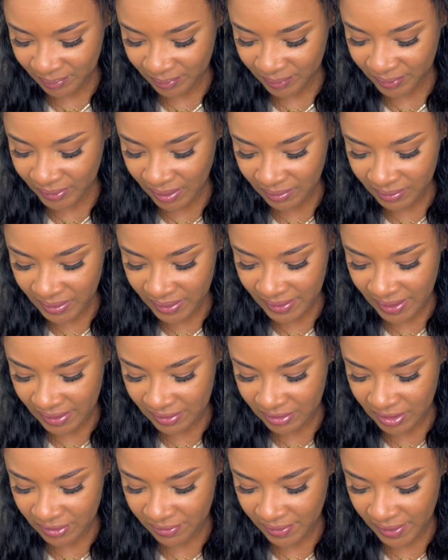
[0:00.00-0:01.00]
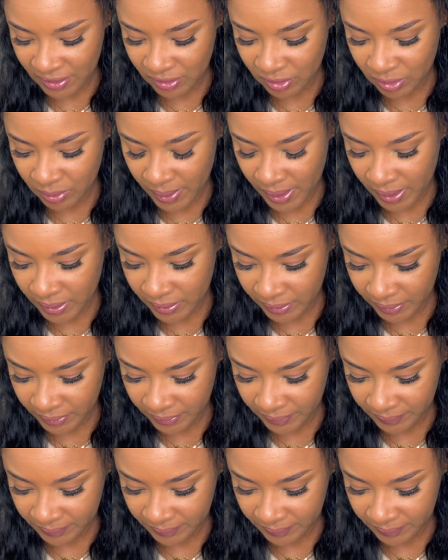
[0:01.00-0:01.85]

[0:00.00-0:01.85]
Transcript: Don't let that shit phase you at all.